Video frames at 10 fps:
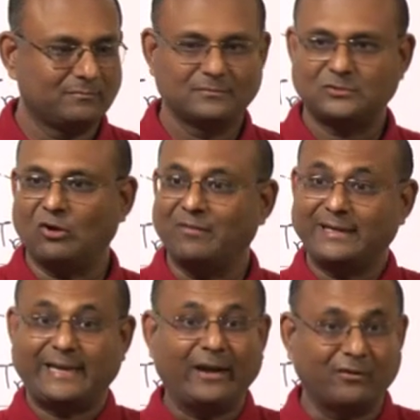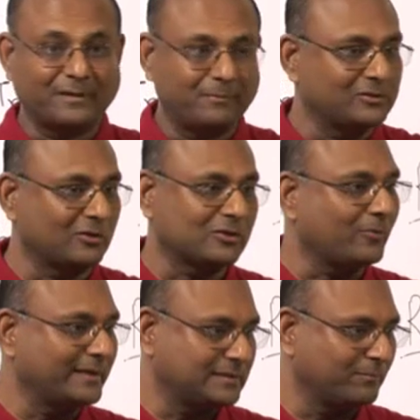Solving 10 of them is also
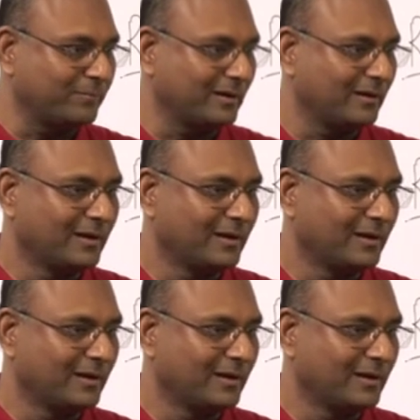quite simple.